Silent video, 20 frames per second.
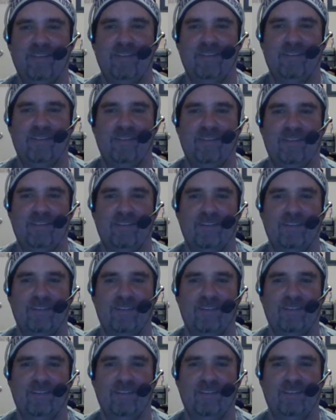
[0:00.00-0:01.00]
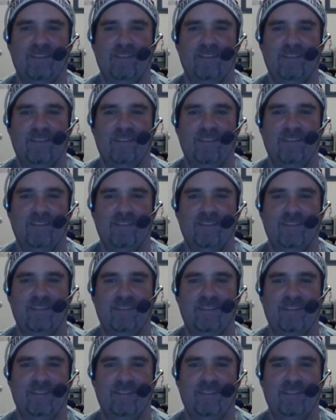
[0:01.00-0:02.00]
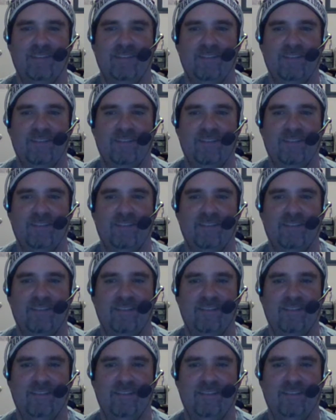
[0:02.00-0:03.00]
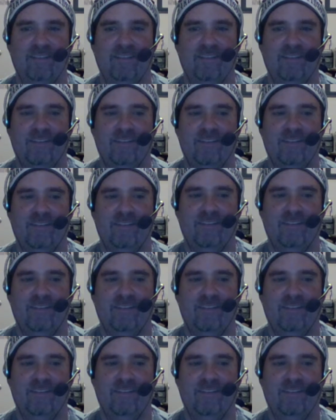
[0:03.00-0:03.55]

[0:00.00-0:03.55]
Tyson King at